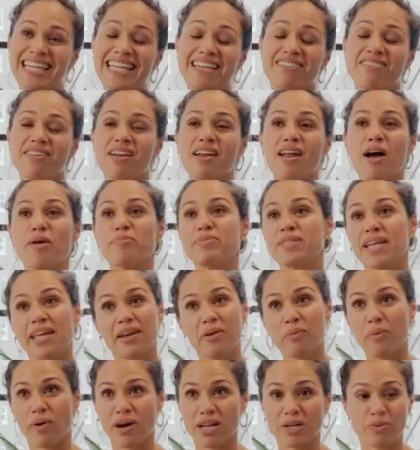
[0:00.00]
even an updated
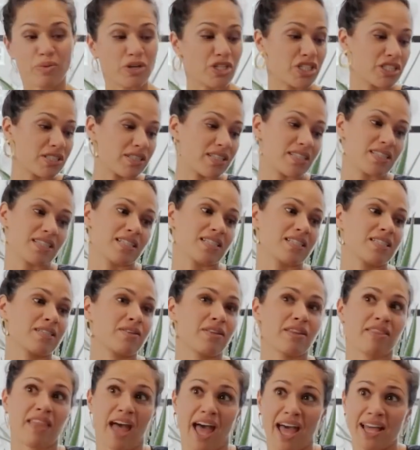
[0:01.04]
one, which this is
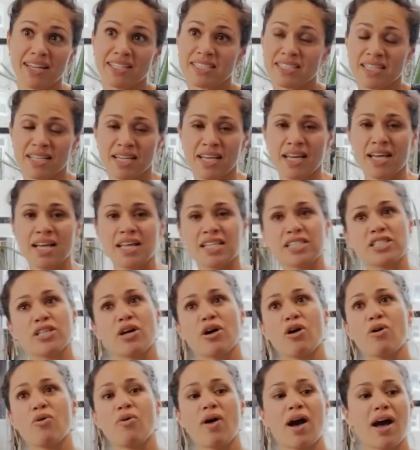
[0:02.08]
that.
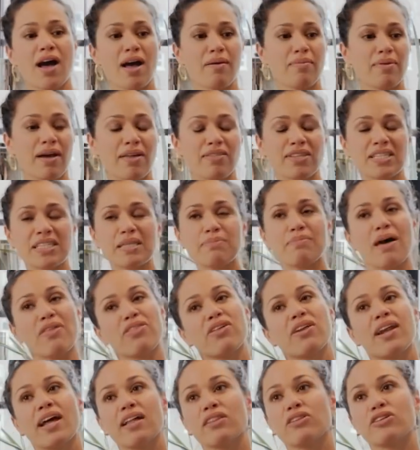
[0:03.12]
So this is a
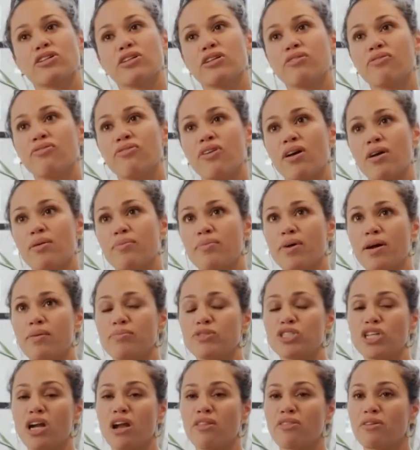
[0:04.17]
method I learned from
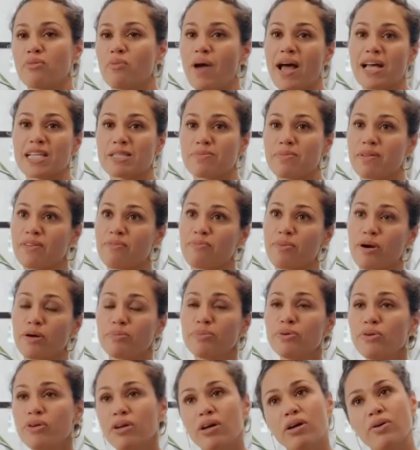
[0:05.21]
Jonathan Waxman of
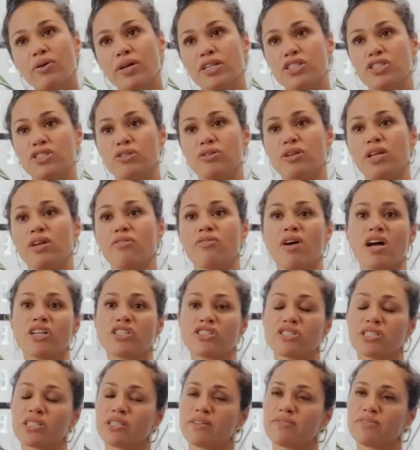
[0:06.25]
Barbuto and Judy
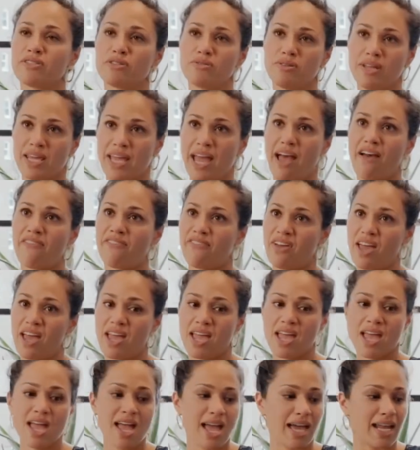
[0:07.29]
Rogers of Zuni
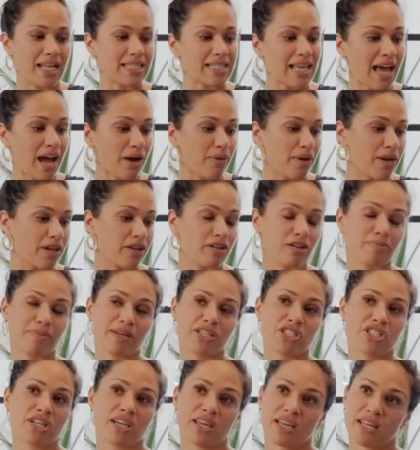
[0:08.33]
Cafe, and it's how I cook my
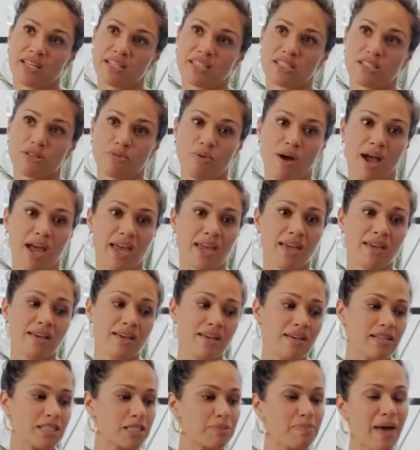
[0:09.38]
chicken. So I
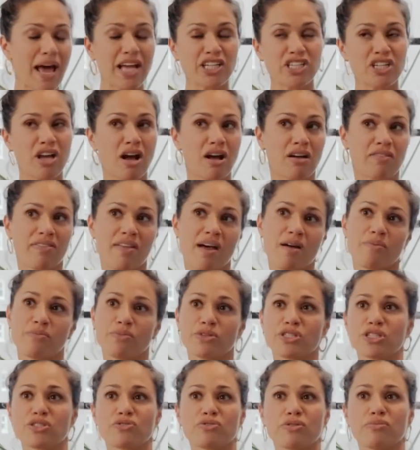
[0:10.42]
spatchcock them,
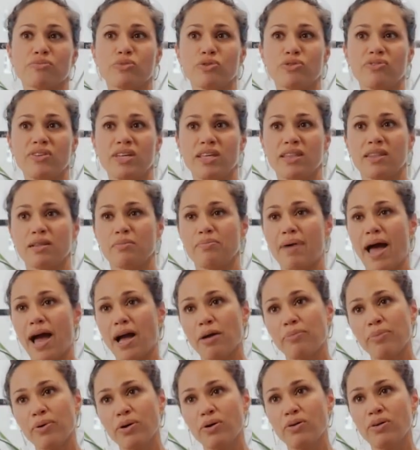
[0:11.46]
which is removing the
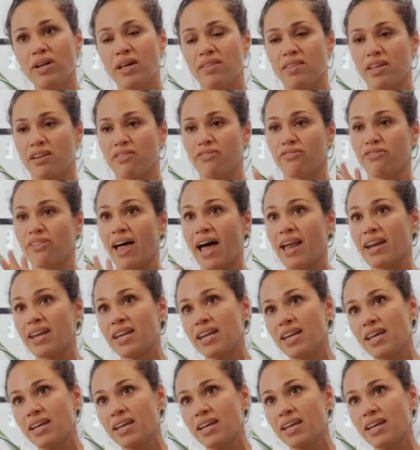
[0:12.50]
backbone and then flattening